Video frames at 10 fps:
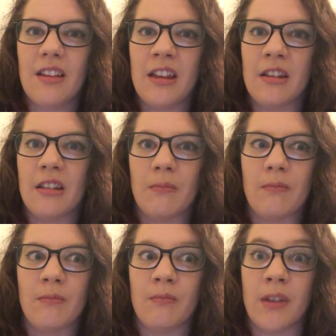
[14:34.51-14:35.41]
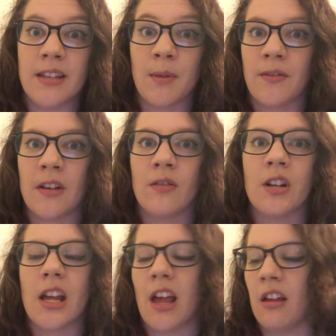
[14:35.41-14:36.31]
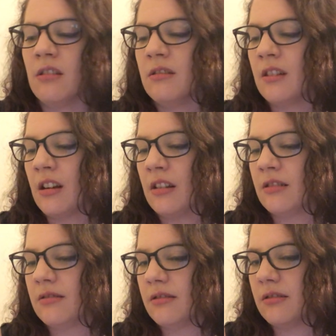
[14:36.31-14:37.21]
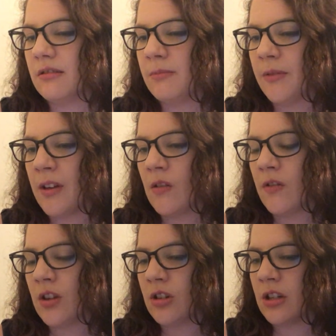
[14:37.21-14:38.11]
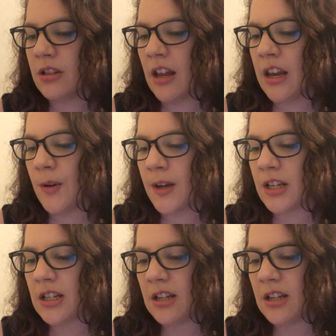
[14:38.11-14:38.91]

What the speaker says: he's my favourite, and my favourite Avenger anyway.